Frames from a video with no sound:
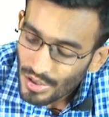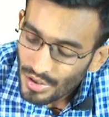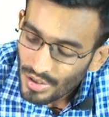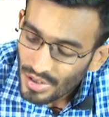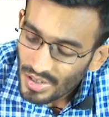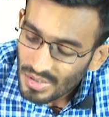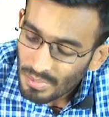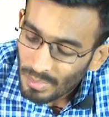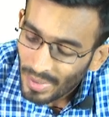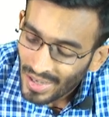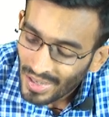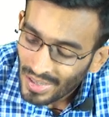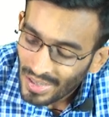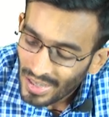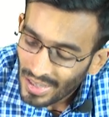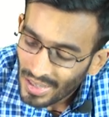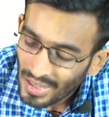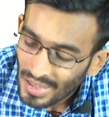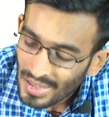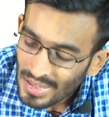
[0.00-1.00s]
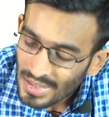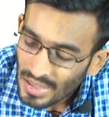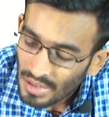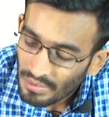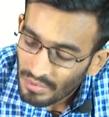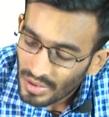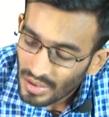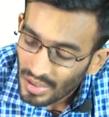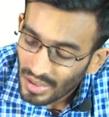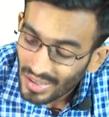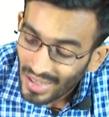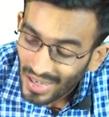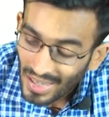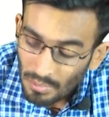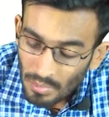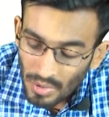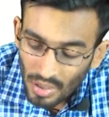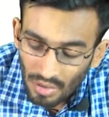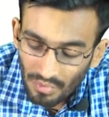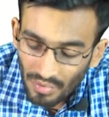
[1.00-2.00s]
is mainly concerned with the
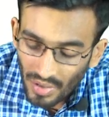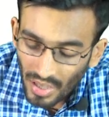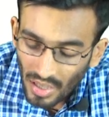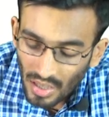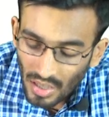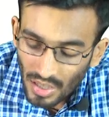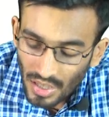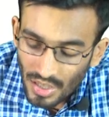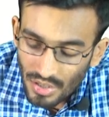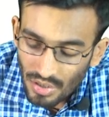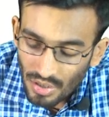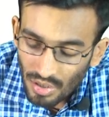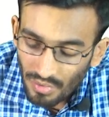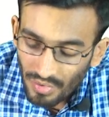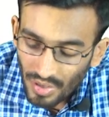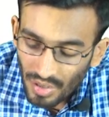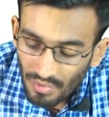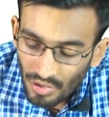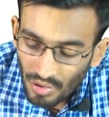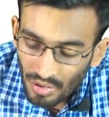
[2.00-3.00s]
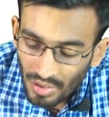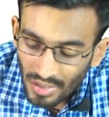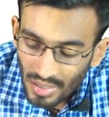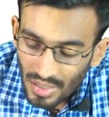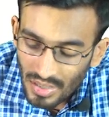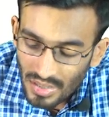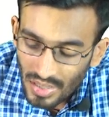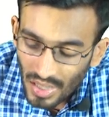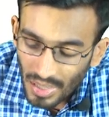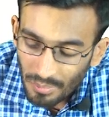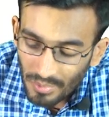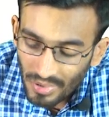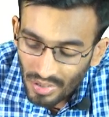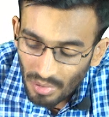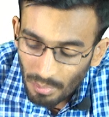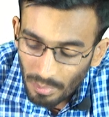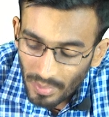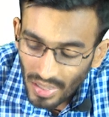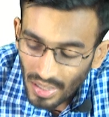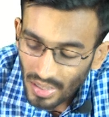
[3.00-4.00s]
timing of recognition of revenue in the statement
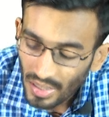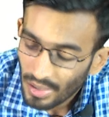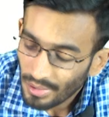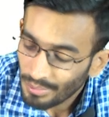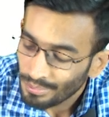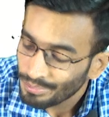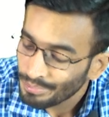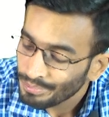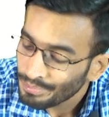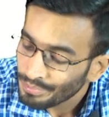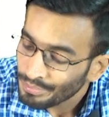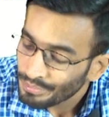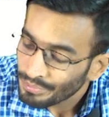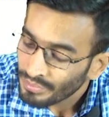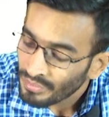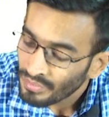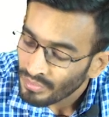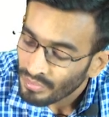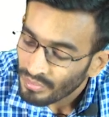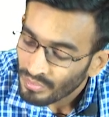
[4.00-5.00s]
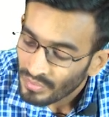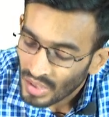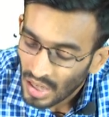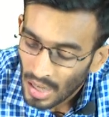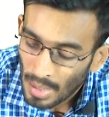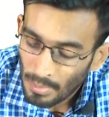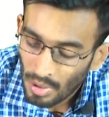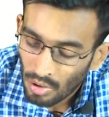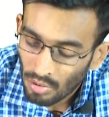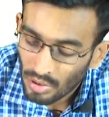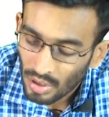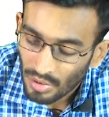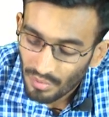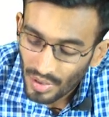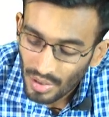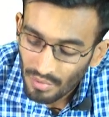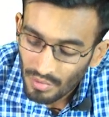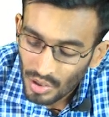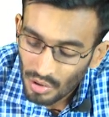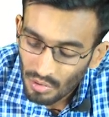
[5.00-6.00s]
of P&L. The amount of
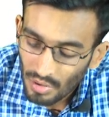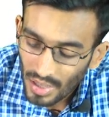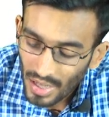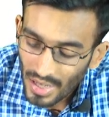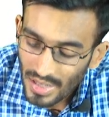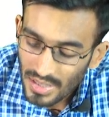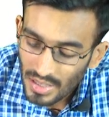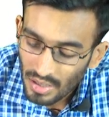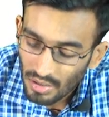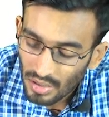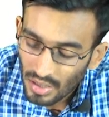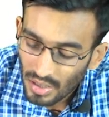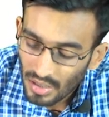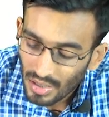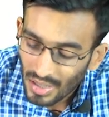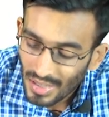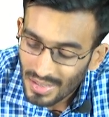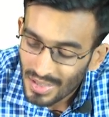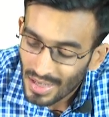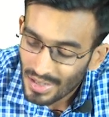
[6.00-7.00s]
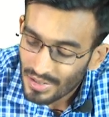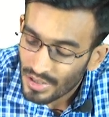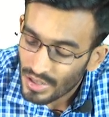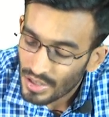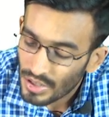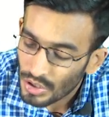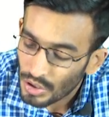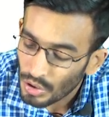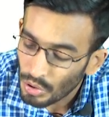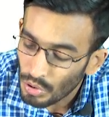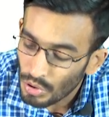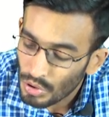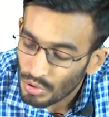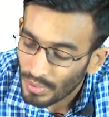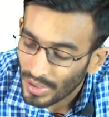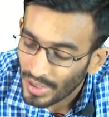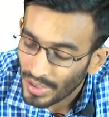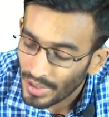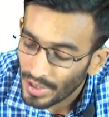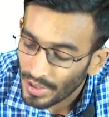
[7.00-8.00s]
revenue arising on a transaction is
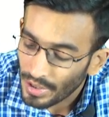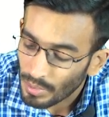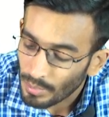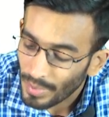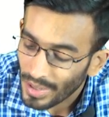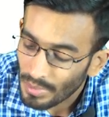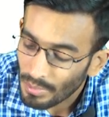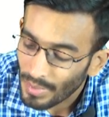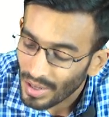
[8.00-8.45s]
usually determined by